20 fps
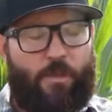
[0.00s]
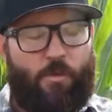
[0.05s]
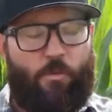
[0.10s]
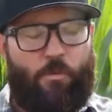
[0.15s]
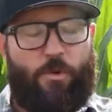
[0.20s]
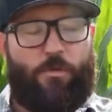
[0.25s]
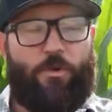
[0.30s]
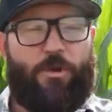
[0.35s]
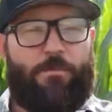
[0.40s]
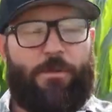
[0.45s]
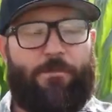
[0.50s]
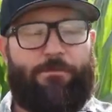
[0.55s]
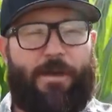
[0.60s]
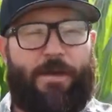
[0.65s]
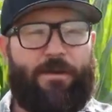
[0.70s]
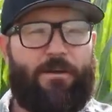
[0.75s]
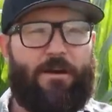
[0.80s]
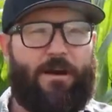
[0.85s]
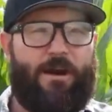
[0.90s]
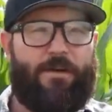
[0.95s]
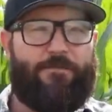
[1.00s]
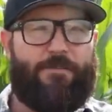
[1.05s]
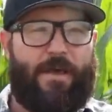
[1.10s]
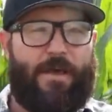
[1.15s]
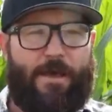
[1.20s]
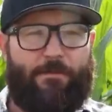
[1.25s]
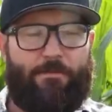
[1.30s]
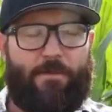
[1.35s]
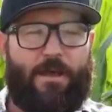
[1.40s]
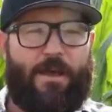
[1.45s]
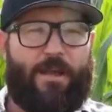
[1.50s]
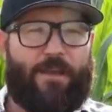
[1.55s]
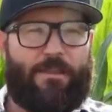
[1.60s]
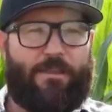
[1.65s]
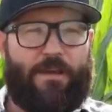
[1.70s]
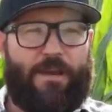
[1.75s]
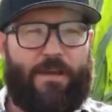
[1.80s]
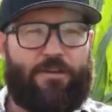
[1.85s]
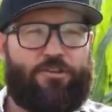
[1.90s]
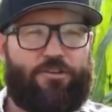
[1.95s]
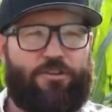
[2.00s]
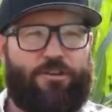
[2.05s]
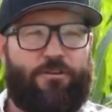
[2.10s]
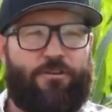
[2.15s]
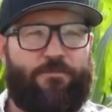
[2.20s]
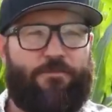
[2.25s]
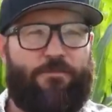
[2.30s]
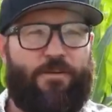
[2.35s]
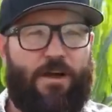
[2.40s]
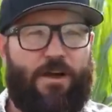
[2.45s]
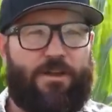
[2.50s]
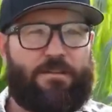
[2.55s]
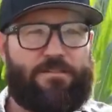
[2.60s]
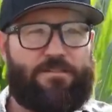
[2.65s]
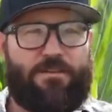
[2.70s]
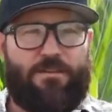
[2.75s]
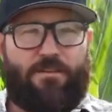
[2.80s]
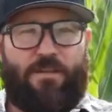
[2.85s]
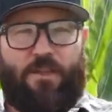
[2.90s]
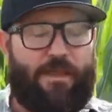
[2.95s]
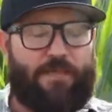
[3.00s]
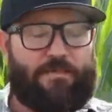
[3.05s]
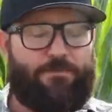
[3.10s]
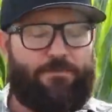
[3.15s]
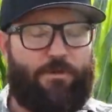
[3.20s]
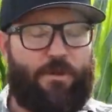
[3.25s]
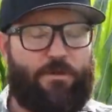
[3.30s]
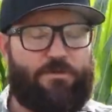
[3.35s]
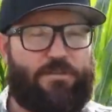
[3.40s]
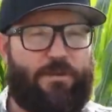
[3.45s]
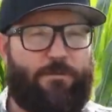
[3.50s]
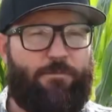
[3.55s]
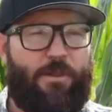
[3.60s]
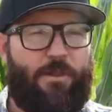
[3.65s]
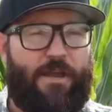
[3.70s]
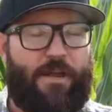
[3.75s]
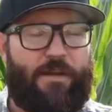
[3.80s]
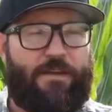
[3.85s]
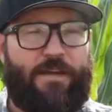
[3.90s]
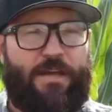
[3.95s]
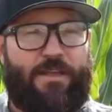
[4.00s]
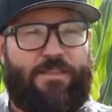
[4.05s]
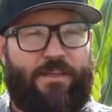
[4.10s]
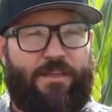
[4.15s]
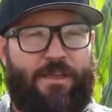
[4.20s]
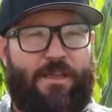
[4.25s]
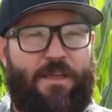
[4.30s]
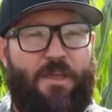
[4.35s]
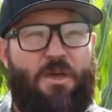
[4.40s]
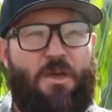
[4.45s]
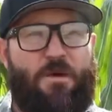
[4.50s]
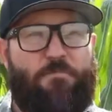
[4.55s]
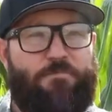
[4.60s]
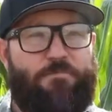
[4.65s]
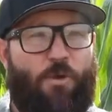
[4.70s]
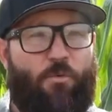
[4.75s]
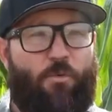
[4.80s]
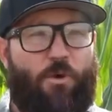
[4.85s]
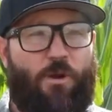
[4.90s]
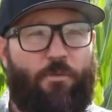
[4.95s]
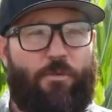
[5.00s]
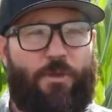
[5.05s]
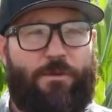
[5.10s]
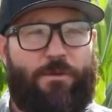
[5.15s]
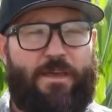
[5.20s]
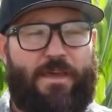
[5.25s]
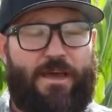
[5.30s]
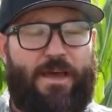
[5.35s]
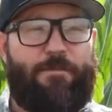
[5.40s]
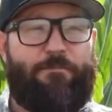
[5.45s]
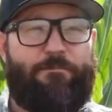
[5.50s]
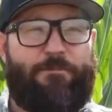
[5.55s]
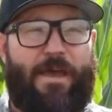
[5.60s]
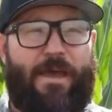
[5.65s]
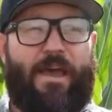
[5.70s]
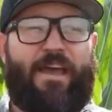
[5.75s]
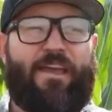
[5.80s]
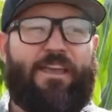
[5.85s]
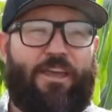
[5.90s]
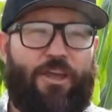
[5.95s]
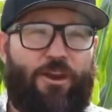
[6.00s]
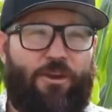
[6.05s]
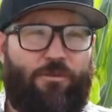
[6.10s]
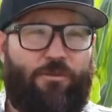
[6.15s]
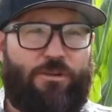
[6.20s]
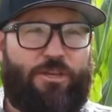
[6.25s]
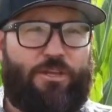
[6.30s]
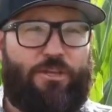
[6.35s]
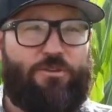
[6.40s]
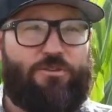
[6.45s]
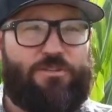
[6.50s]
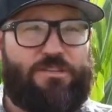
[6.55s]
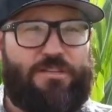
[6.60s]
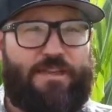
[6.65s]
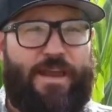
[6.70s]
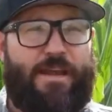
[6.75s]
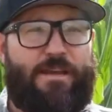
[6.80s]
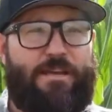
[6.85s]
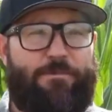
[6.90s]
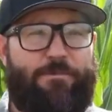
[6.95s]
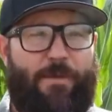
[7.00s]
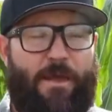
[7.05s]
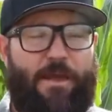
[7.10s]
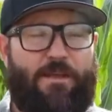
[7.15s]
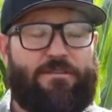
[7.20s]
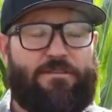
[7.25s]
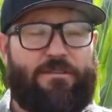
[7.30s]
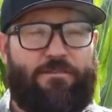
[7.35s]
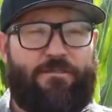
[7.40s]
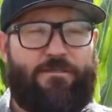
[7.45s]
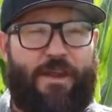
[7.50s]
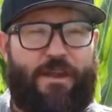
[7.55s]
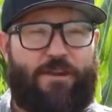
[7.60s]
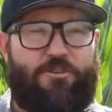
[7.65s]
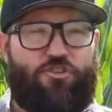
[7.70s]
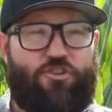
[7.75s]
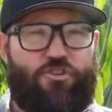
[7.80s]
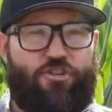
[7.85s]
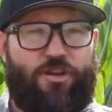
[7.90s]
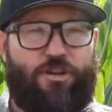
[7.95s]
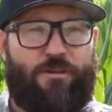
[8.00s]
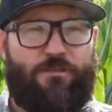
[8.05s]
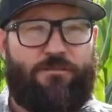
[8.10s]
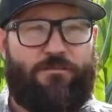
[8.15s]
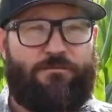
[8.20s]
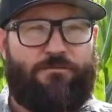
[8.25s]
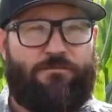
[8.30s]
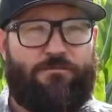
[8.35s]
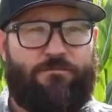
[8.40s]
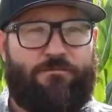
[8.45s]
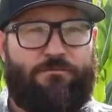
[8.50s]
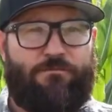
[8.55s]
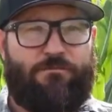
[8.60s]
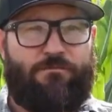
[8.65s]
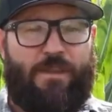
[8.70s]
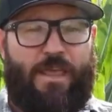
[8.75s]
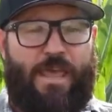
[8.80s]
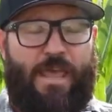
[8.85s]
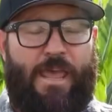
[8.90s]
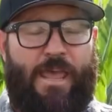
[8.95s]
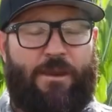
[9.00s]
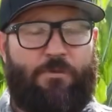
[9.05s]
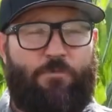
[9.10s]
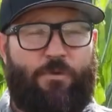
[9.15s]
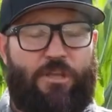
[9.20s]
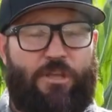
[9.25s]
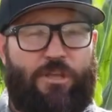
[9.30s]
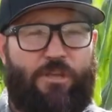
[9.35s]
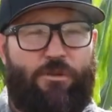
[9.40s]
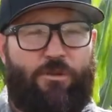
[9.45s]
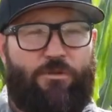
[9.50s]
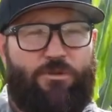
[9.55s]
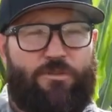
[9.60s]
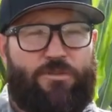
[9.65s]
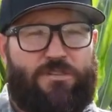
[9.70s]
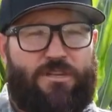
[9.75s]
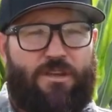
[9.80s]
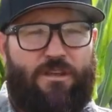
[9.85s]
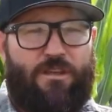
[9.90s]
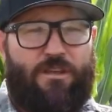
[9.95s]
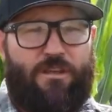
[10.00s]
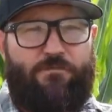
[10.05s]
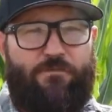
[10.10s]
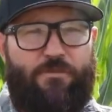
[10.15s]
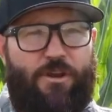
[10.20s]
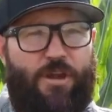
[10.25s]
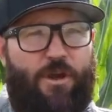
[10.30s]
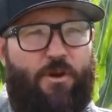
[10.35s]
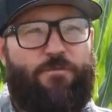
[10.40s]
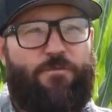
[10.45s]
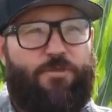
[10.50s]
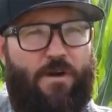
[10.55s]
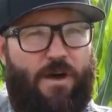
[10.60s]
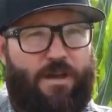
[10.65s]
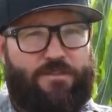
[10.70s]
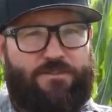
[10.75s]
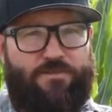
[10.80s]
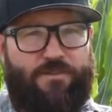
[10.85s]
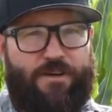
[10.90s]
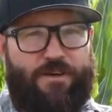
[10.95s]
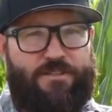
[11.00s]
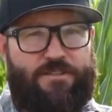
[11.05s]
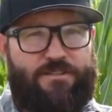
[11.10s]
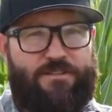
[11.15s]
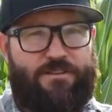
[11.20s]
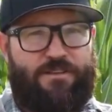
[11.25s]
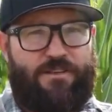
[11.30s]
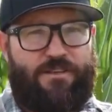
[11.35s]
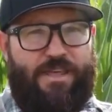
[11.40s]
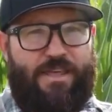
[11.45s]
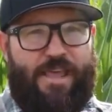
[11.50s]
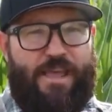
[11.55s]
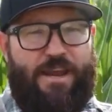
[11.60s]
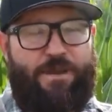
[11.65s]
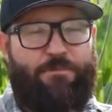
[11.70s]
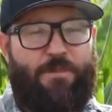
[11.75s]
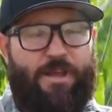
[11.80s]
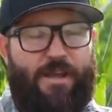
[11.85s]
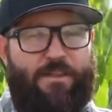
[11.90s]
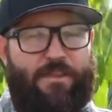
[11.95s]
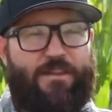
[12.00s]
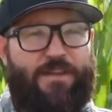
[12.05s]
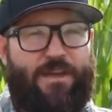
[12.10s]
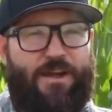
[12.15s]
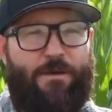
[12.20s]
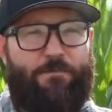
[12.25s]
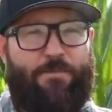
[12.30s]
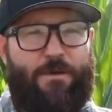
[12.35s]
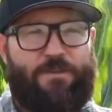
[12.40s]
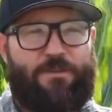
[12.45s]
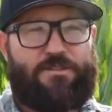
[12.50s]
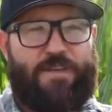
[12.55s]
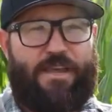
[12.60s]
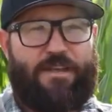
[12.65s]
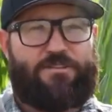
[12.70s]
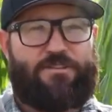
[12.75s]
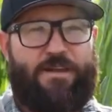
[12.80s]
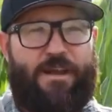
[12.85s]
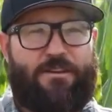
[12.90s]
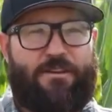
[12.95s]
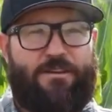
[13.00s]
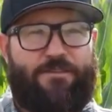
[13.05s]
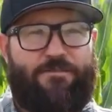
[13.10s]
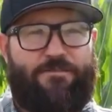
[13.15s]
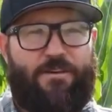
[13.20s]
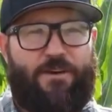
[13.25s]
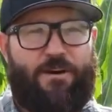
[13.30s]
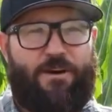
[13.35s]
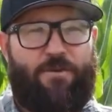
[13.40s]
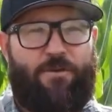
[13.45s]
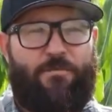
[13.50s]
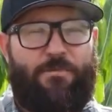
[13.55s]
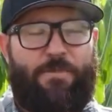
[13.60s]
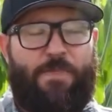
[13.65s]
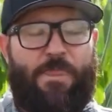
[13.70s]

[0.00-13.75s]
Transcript: we would have been better off applying the nitrogen and phos as opposed to applying nothing. But where we cut back and only used 90 pounds of nitrogen and we used no phosphorus and applied the compost extract and furrow,